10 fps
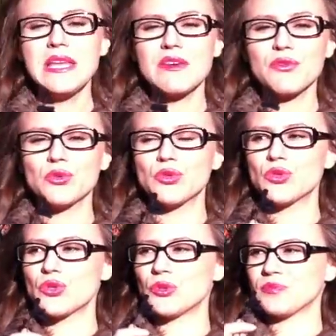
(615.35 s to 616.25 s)
meaningful to
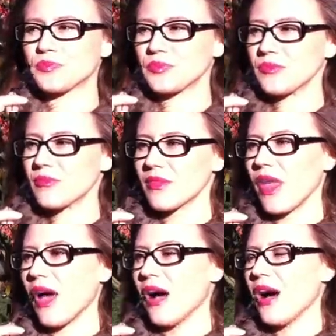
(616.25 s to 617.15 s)
do,
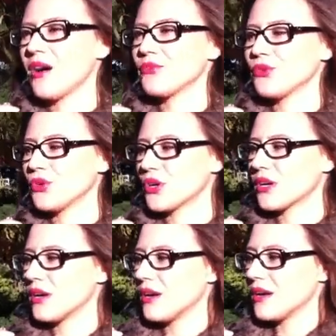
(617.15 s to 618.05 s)

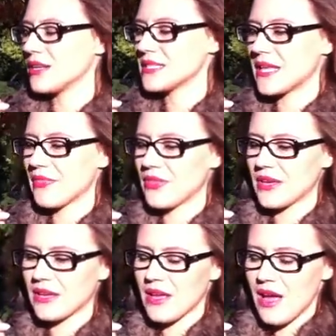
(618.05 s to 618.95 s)
for
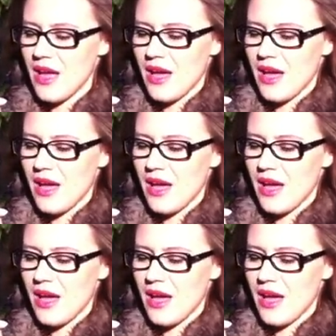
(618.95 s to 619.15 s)
something...